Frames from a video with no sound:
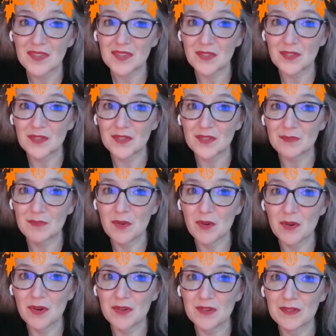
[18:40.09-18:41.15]
So there's
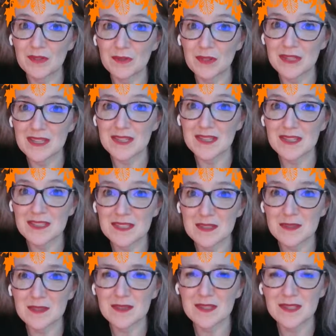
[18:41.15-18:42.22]
more when
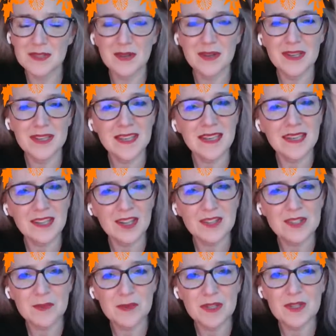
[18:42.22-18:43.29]
just, so that can
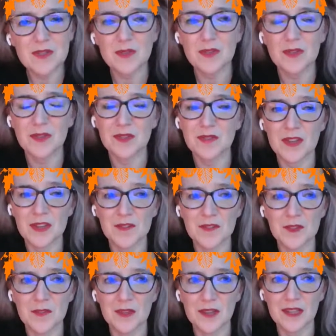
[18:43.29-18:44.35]
also be useful if, if
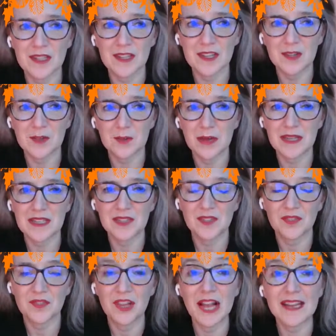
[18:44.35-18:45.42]
you're feeling like your writing's
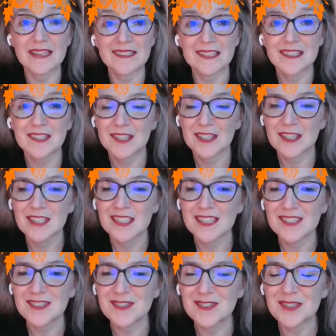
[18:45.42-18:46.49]
flat,
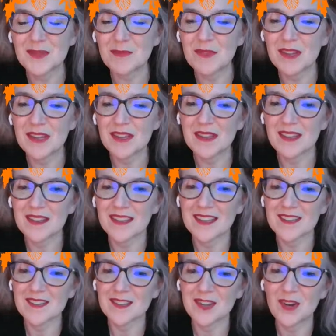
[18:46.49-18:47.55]
because there's something
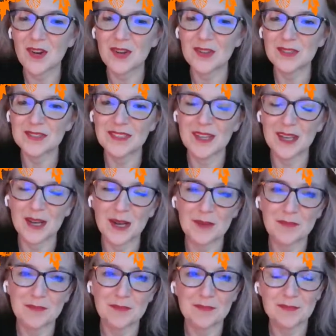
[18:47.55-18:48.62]
that's called
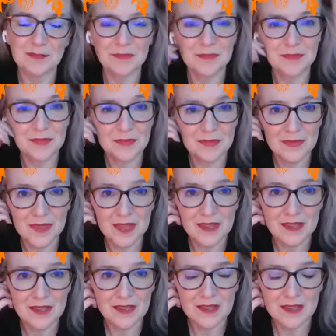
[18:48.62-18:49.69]
um,
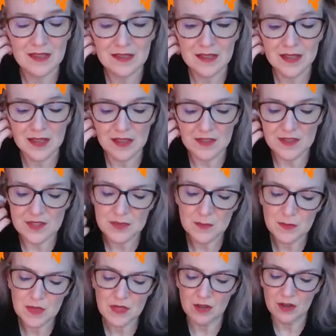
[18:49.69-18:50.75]
uh, there's
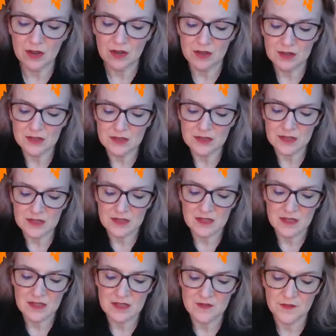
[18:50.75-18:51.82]
something called
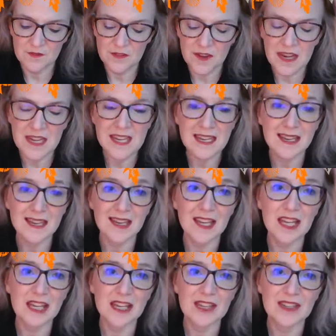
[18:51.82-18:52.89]
fading
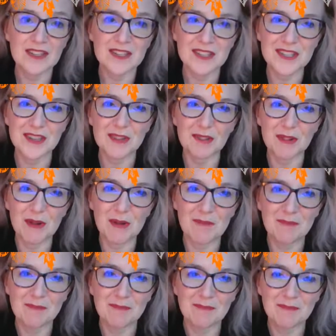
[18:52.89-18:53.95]
ink
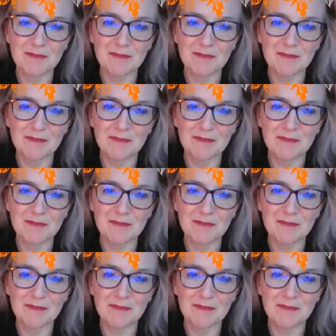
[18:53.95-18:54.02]
syndrome,